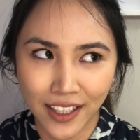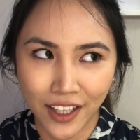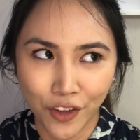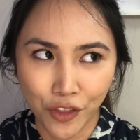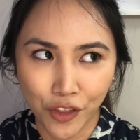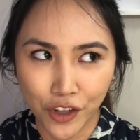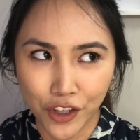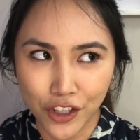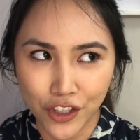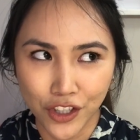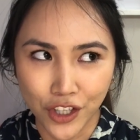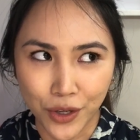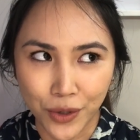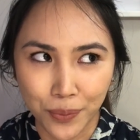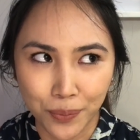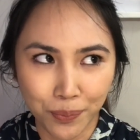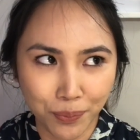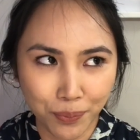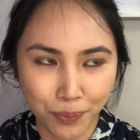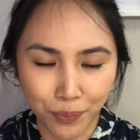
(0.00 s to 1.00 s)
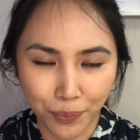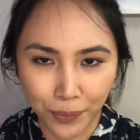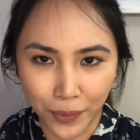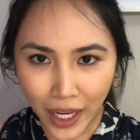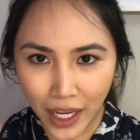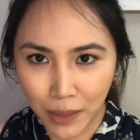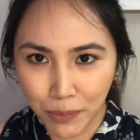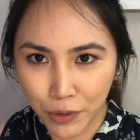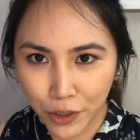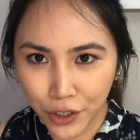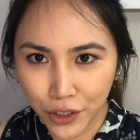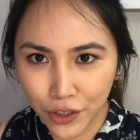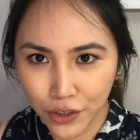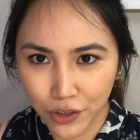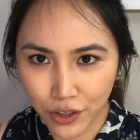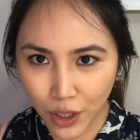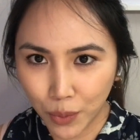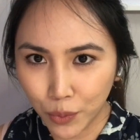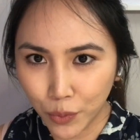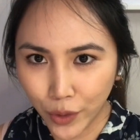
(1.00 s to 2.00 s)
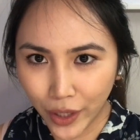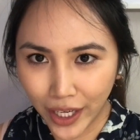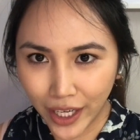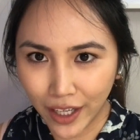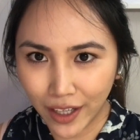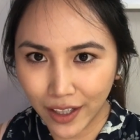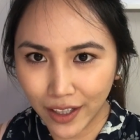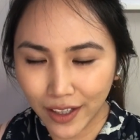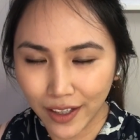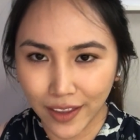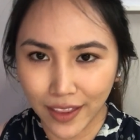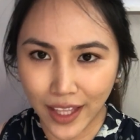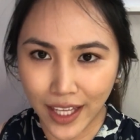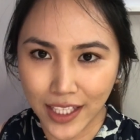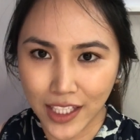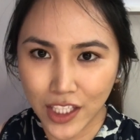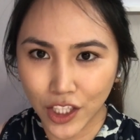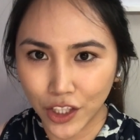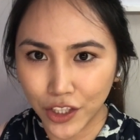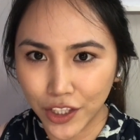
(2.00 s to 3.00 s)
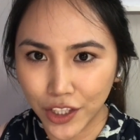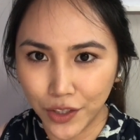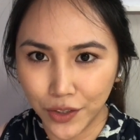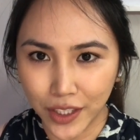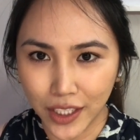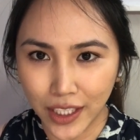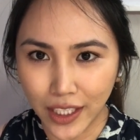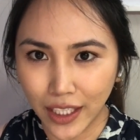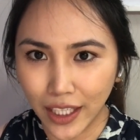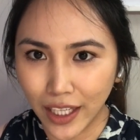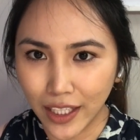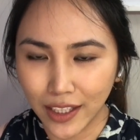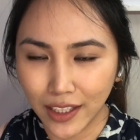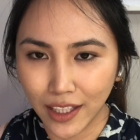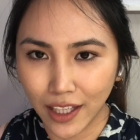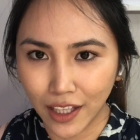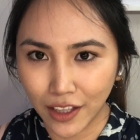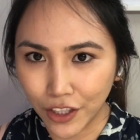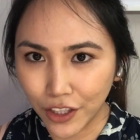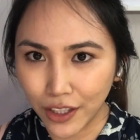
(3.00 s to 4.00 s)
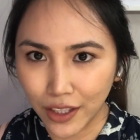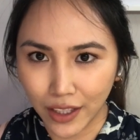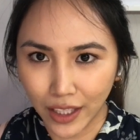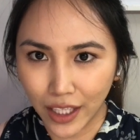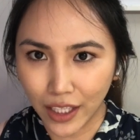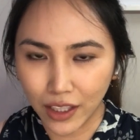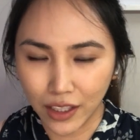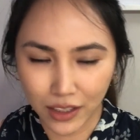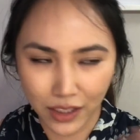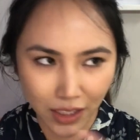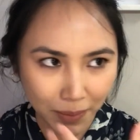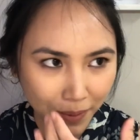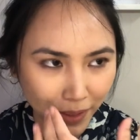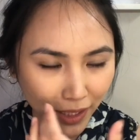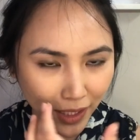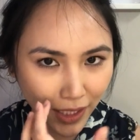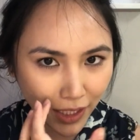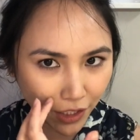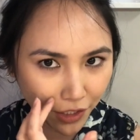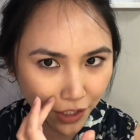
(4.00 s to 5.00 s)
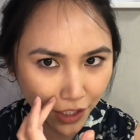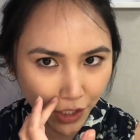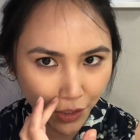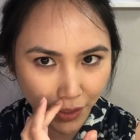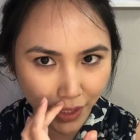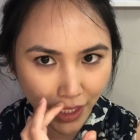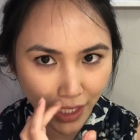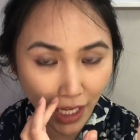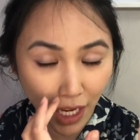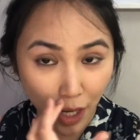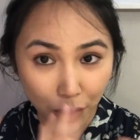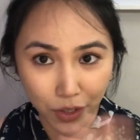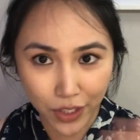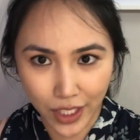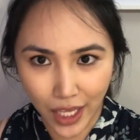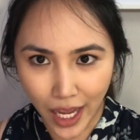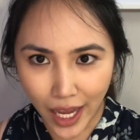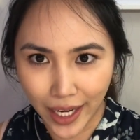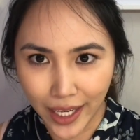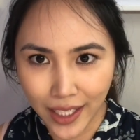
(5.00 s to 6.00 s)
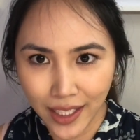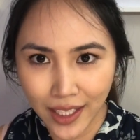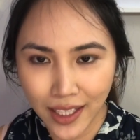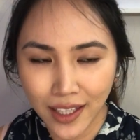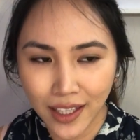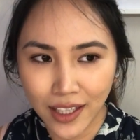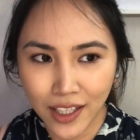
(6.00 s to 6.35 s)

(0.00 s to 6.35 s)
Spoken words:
there's a neighbor somewhere that's karaokeing, and they typically karaoke outside